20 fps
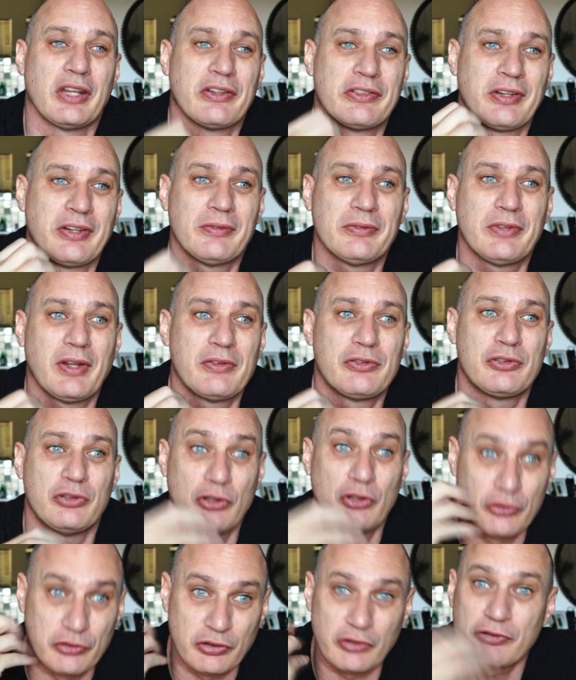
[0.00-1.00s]
And sometimes
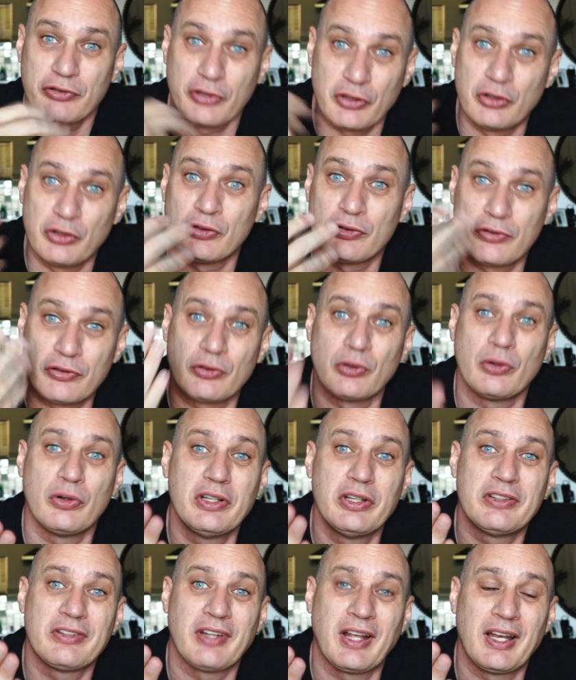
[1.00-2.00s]
you're just a good
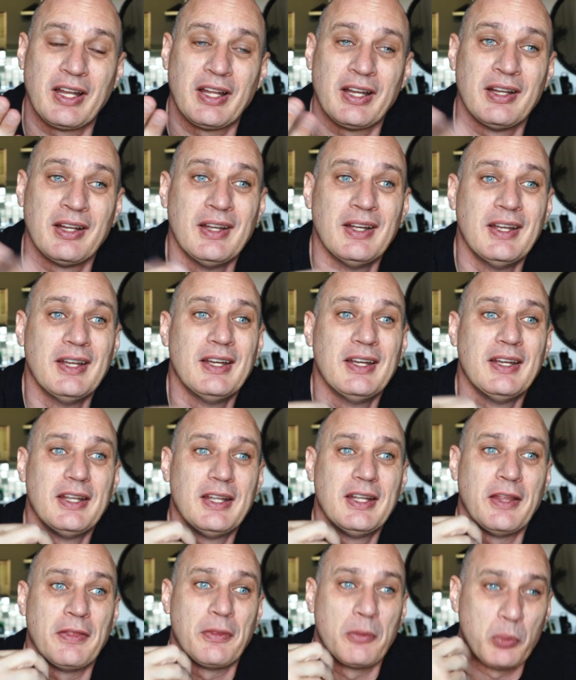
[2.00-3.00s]
storyteller
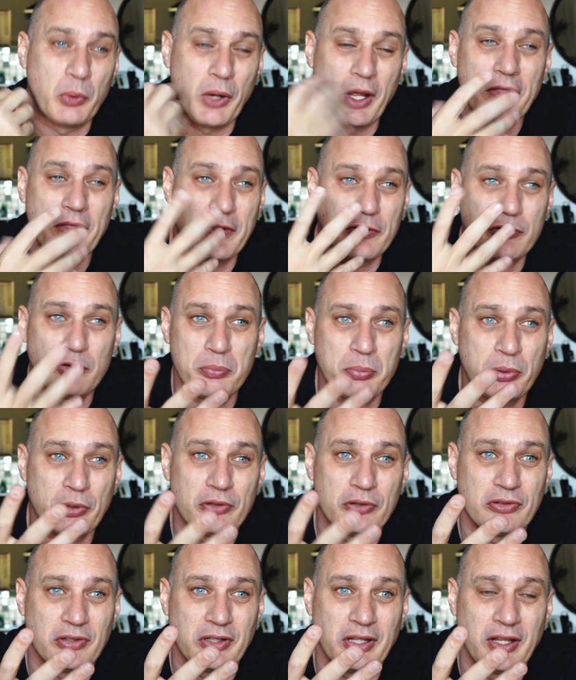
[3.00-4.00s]
in the way that you put
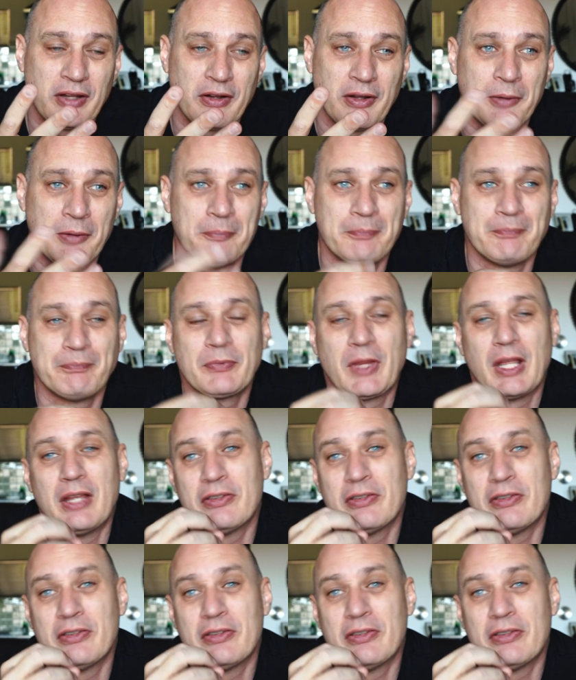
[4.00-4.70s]
it together.